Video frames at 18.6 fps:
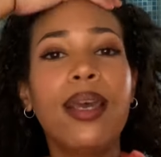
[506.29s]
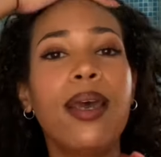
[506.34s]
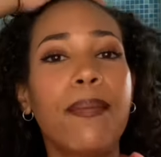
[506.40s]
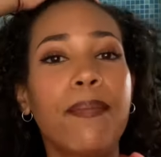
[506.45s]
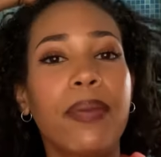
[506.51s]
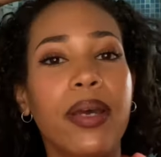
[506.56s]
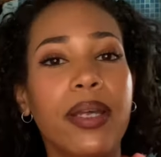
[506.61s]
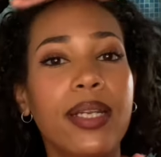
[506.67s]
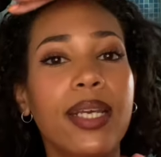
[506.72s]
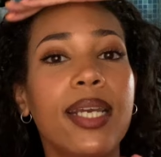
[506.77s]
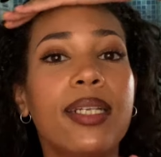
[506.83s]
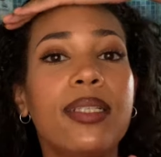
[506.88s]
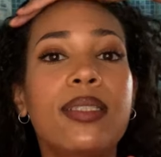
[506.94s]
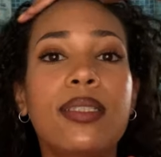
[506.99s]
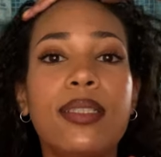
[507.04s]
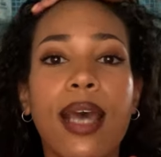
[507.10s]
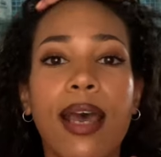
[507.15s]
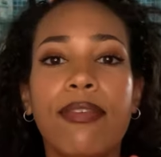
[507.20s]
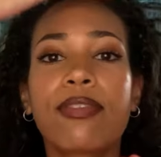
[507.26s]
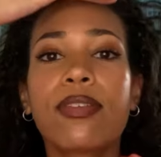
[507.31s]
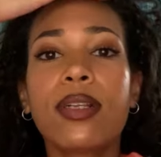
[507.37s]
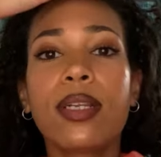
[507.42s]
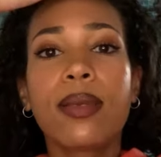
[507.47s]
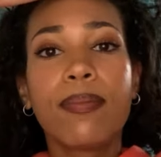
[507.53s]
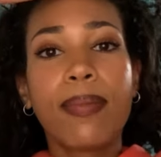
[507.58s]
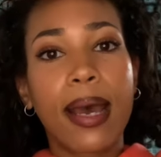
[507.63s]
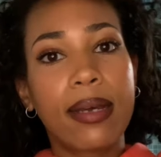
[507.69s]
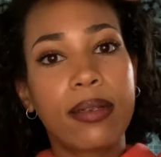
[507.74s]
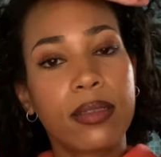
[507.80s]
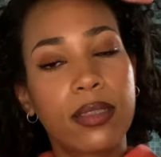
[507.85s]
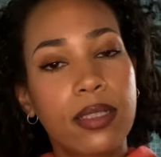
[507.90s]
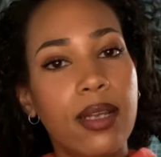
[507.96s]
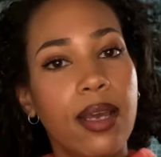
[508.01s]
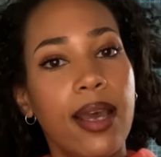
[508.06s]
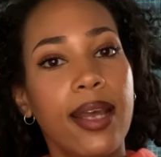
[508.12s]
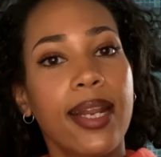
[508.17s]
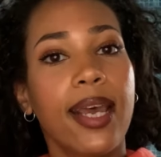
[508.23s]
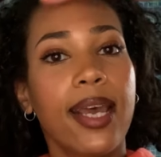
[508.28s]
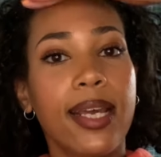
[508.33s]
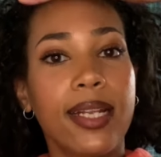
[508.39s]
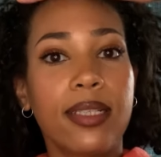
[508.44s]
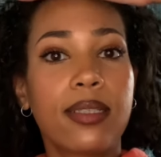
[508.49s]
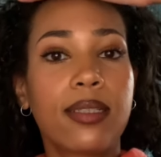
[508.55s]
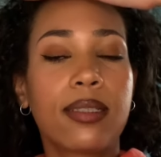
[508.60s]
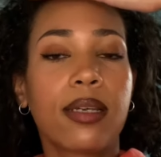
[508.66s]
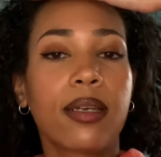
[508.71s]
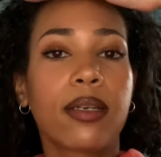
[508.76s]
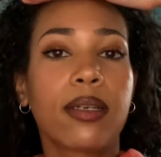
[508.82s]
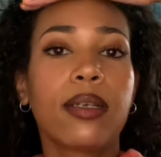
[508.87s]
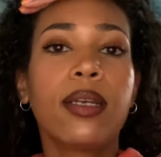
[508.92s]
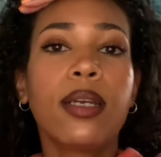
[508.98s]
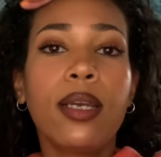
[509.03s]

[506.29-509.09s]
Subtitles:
but it's definitely bound to turn heads. So